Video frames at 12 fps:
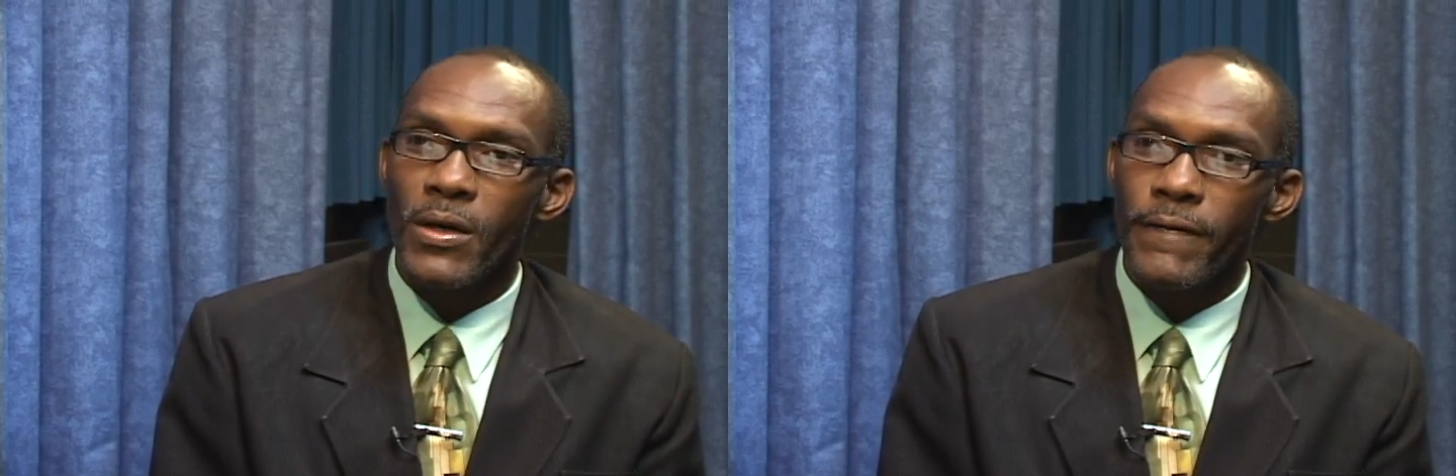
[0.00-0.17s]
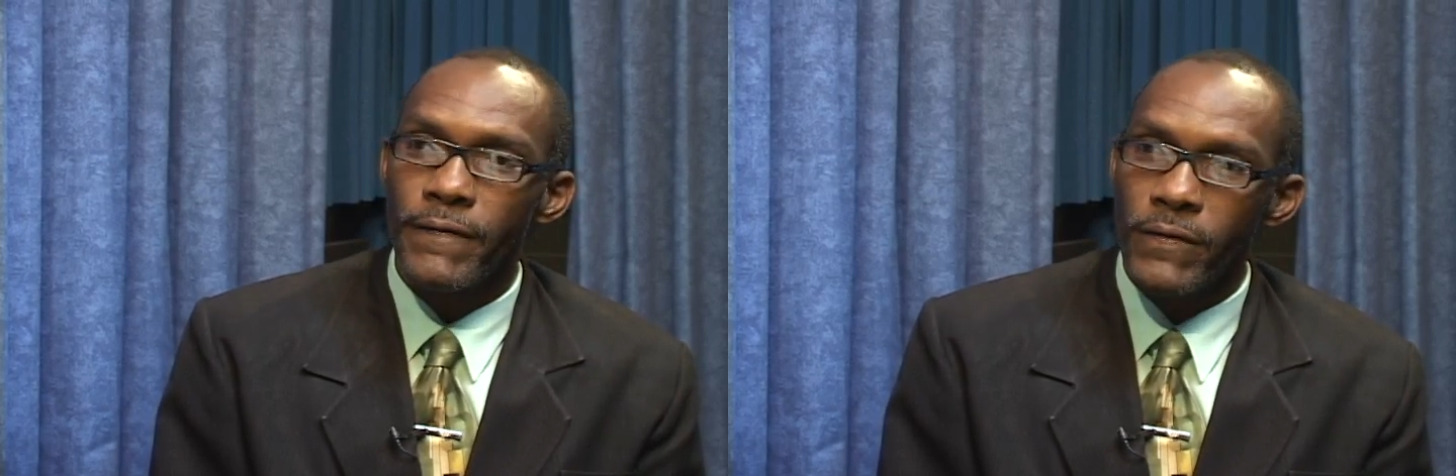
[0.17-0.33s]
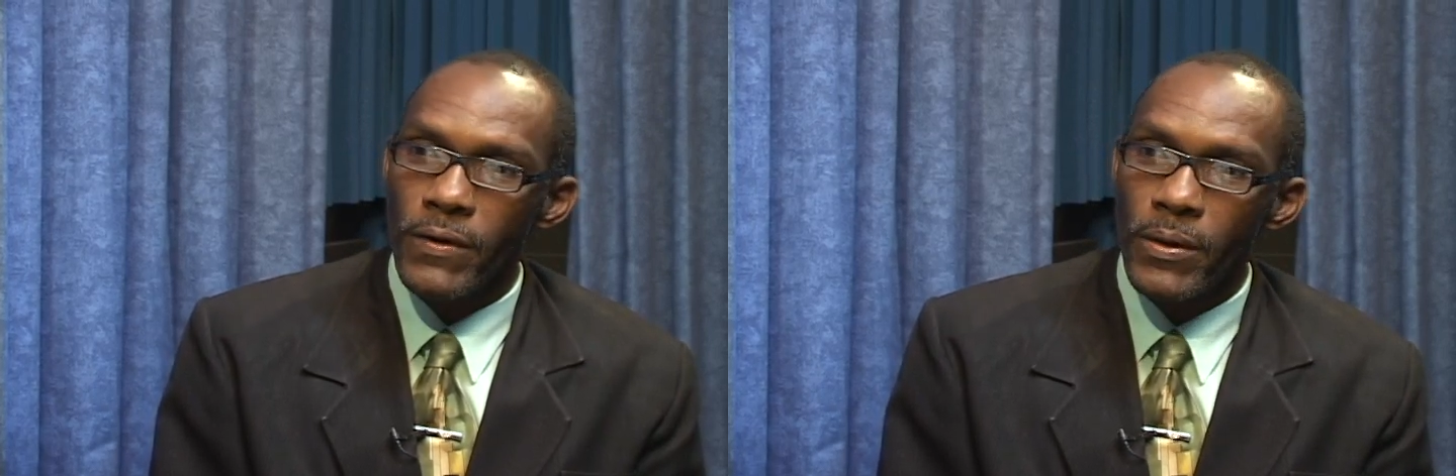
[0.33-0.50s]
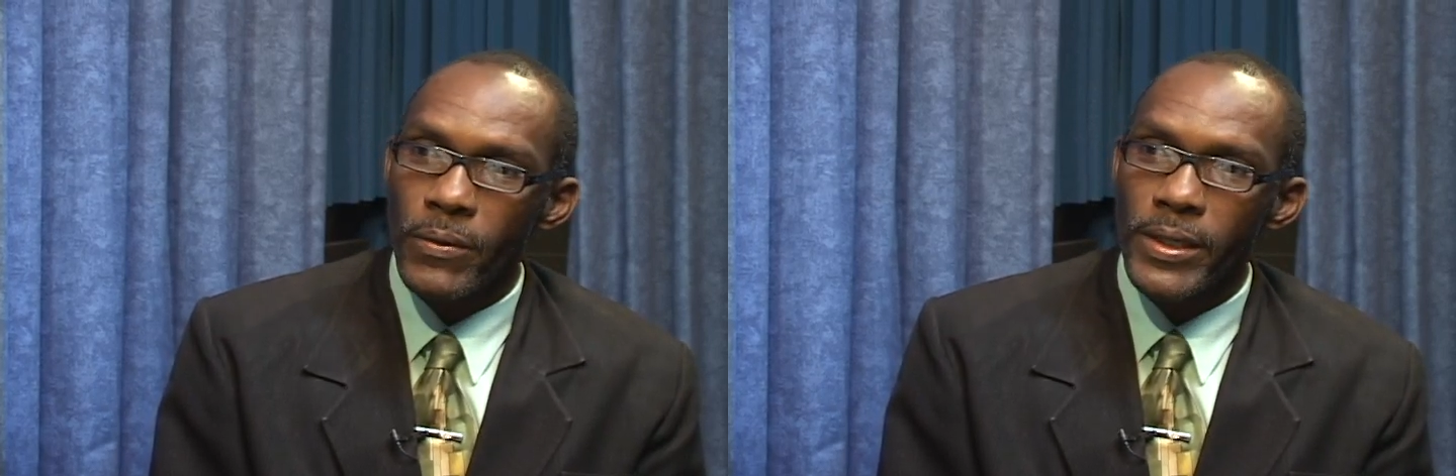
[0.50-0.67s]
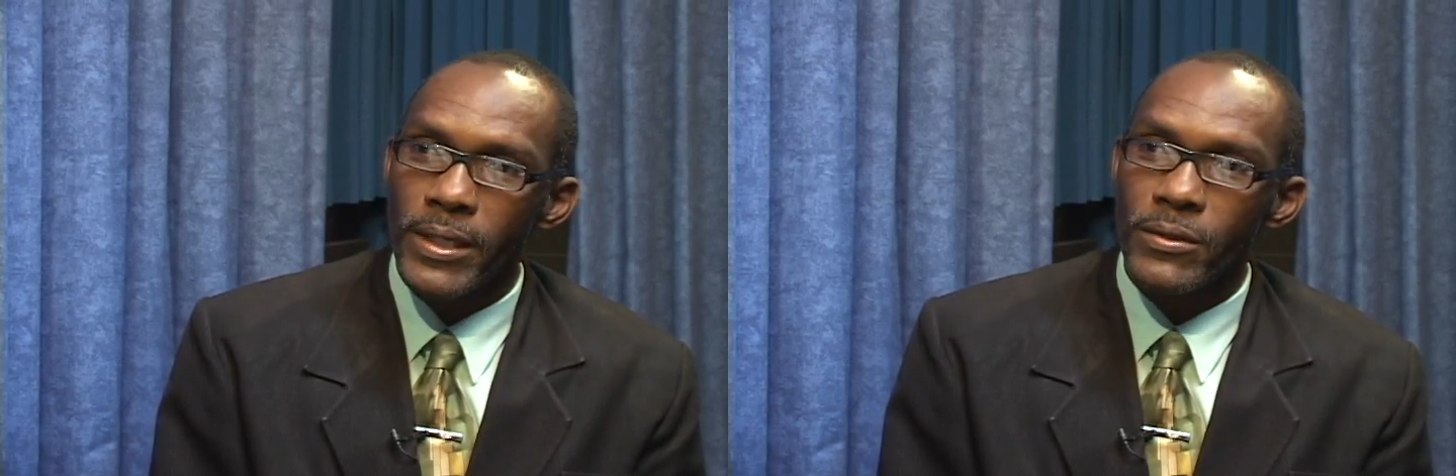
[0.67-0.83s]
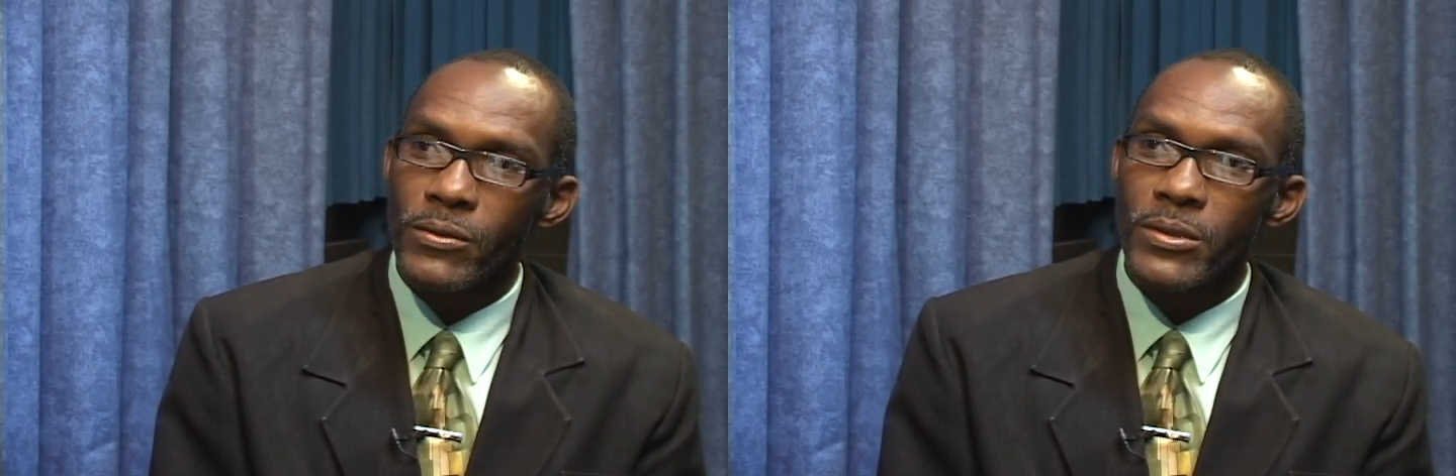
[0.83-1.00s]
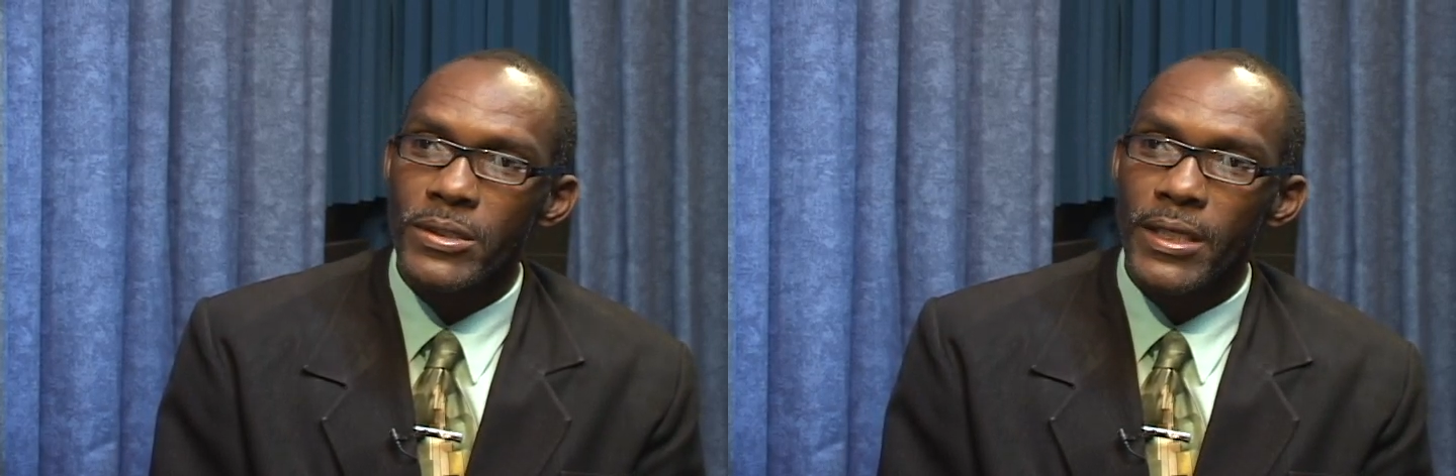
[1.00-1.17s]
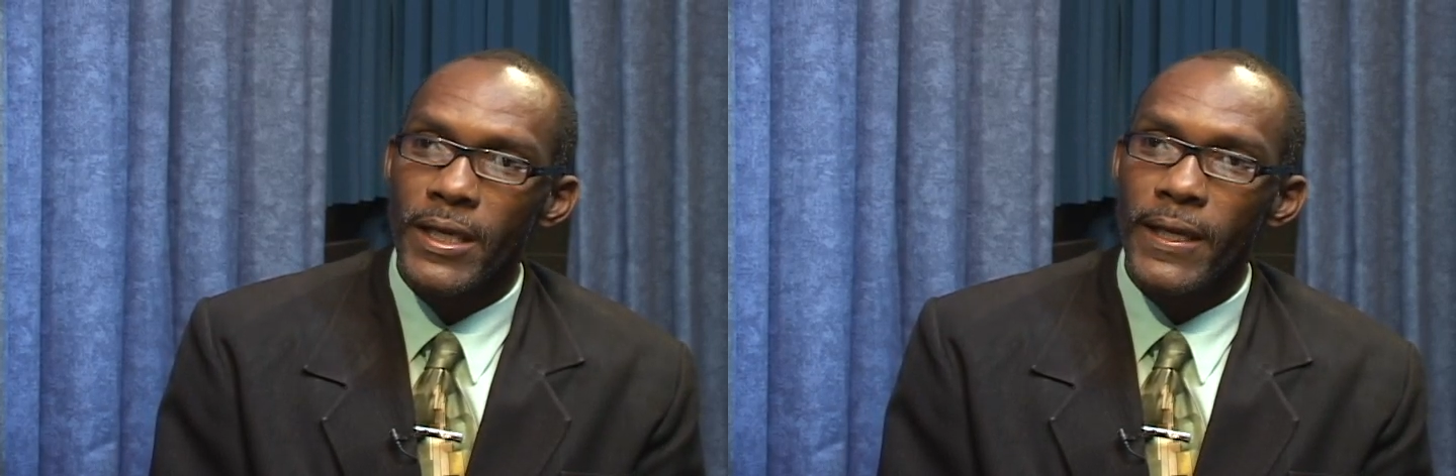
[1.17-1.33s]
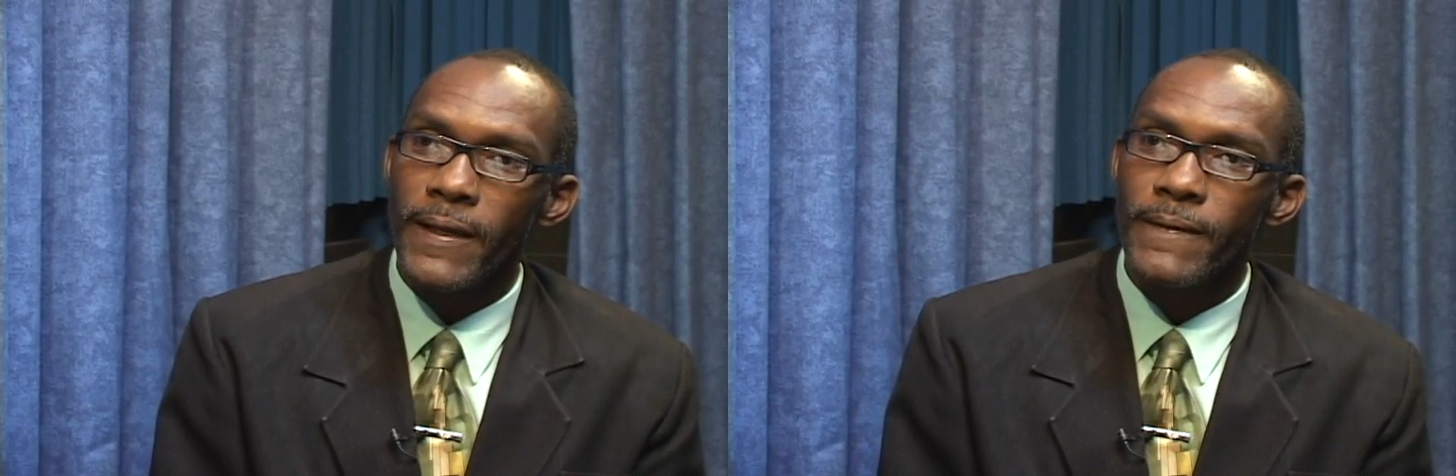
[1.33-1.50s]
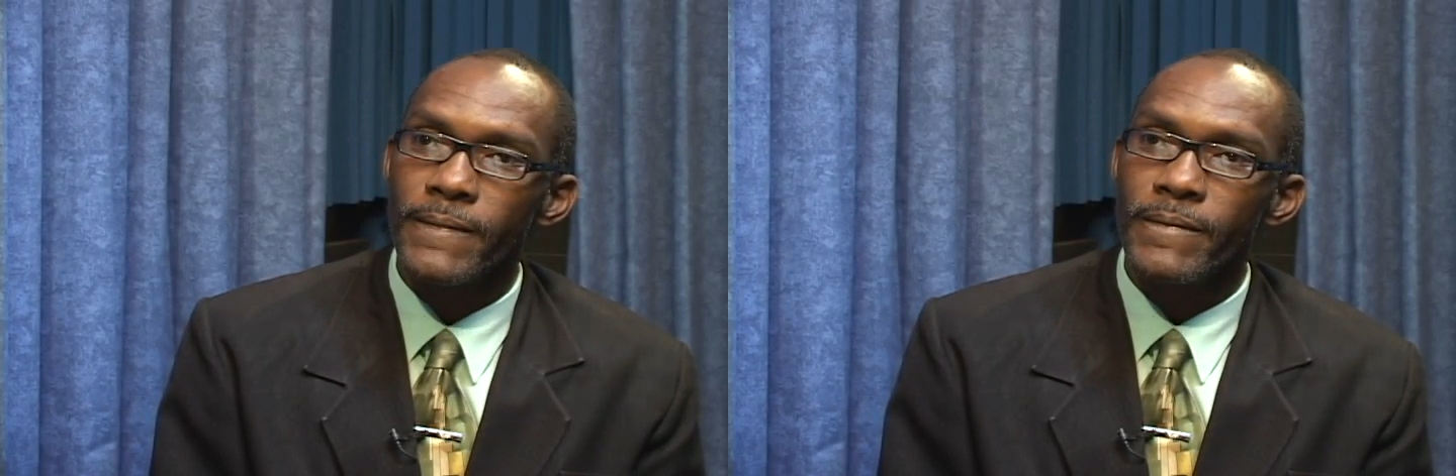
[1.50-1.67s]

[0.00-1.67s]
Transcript: a four week crusade.